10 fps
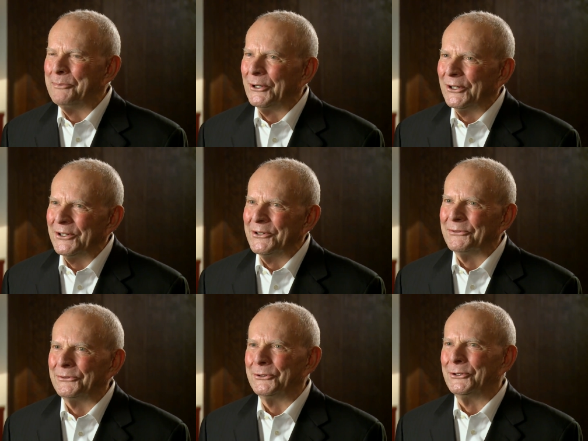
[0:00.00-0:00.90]

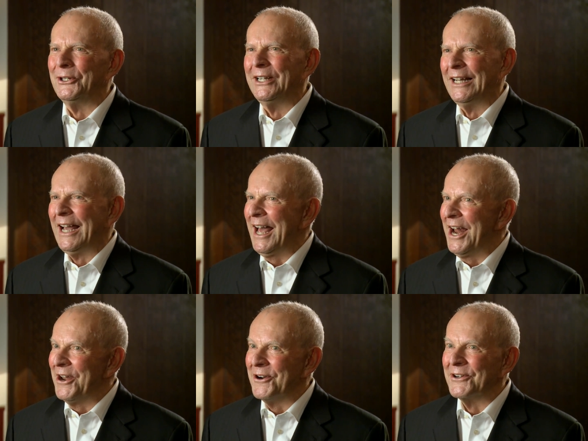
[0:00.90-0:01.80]
partner for
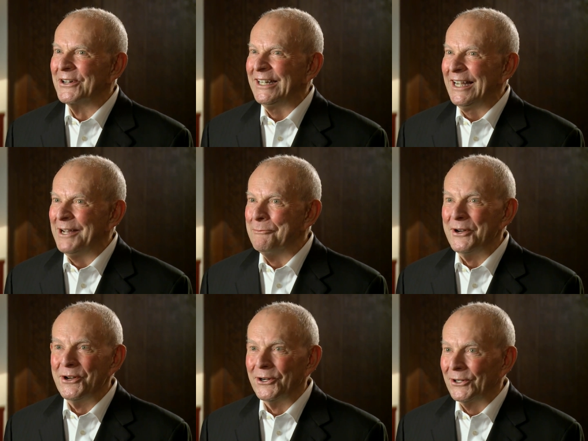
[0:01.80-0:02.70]
a long time,
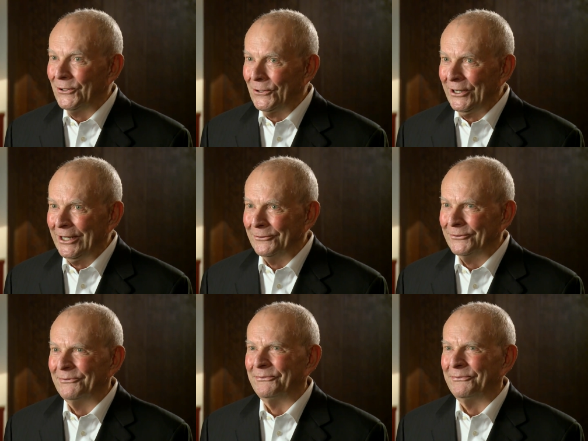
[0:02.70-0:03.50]
but not long enough.